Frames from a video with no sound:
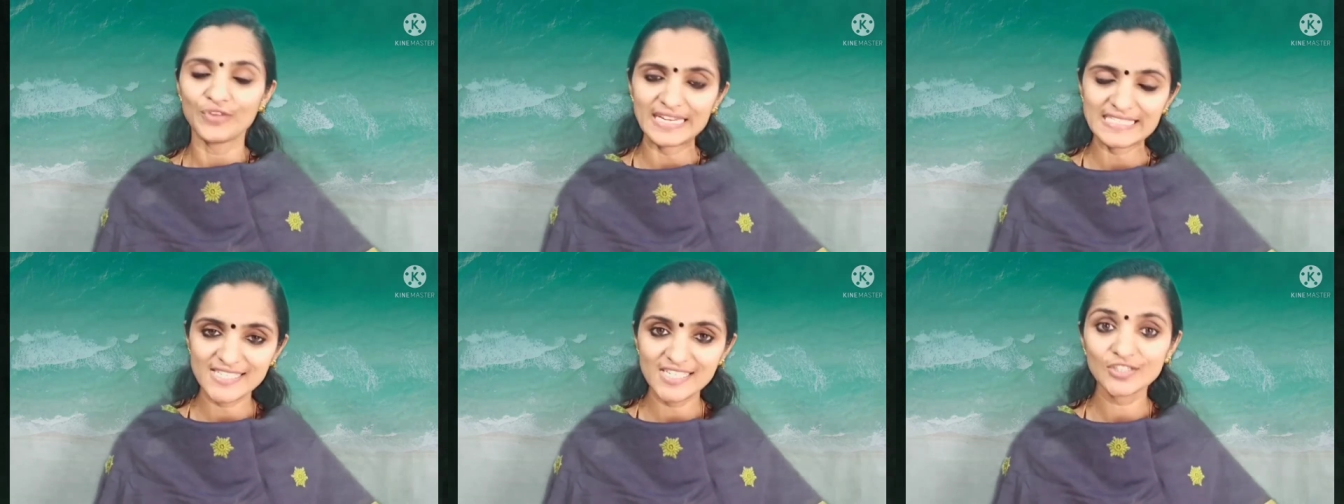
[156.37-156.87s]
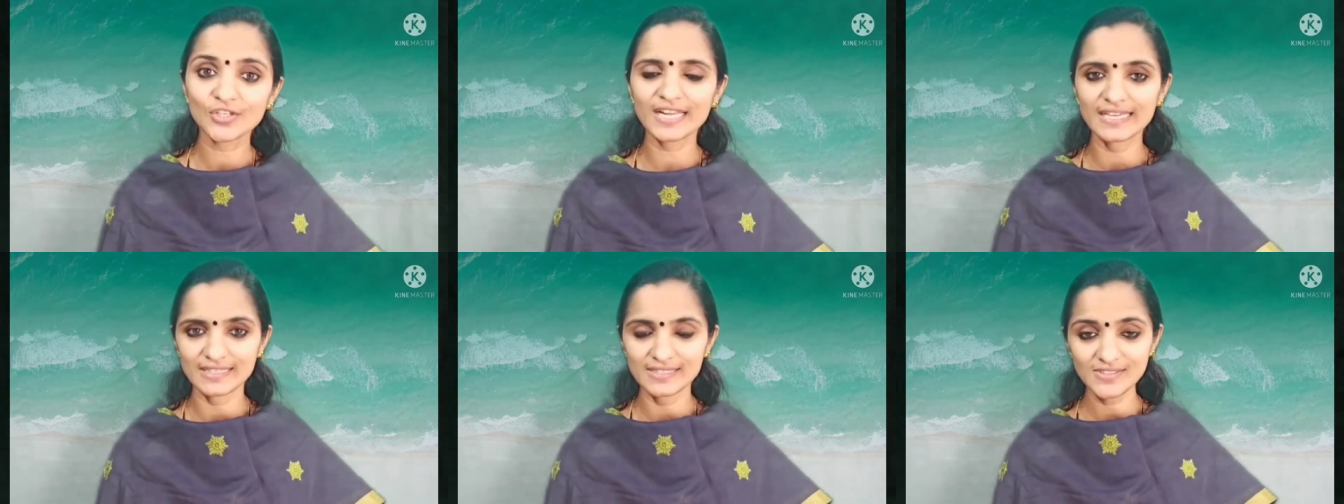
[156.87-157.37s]
When she
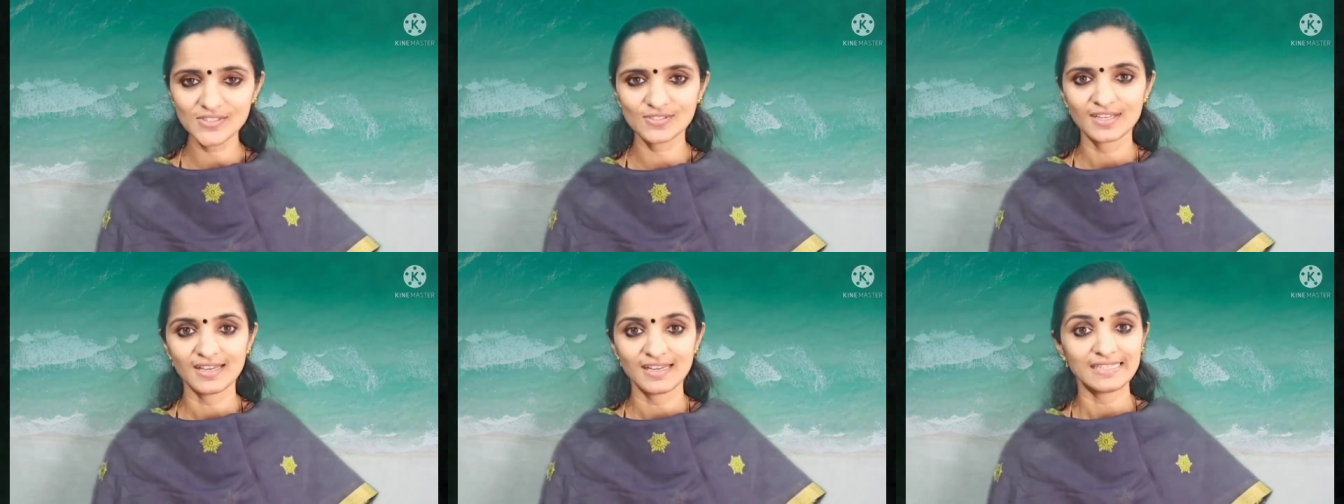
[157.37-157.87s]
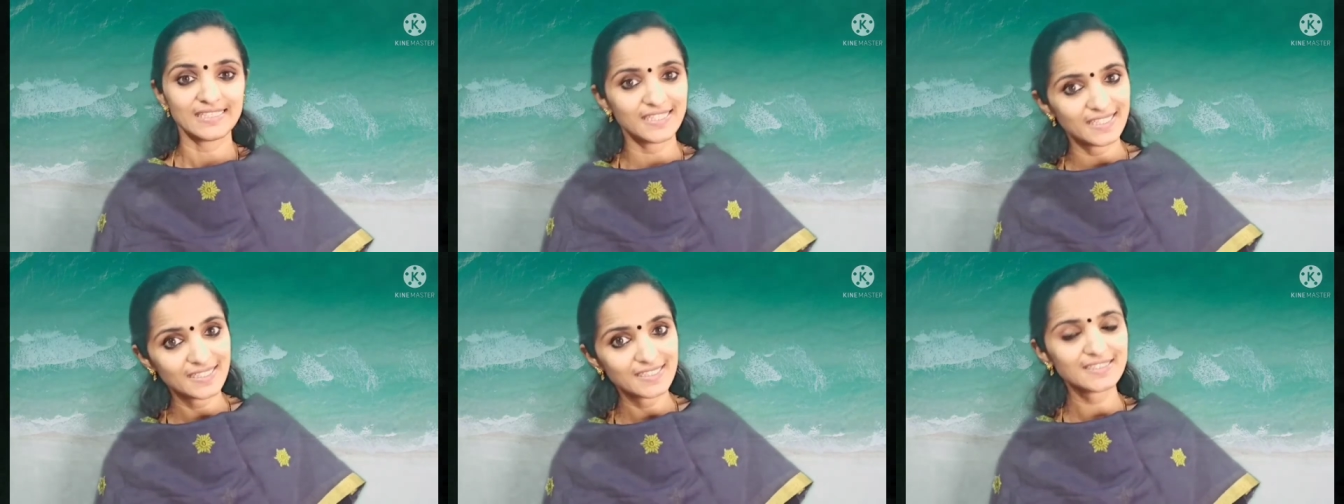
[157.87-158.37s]
reached
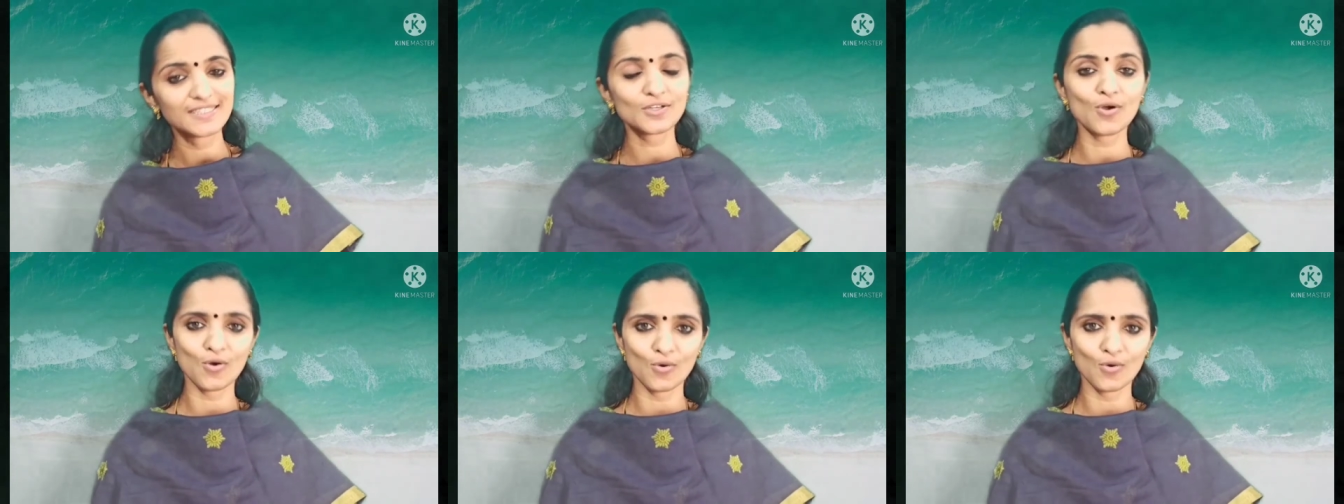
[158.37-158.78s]
near the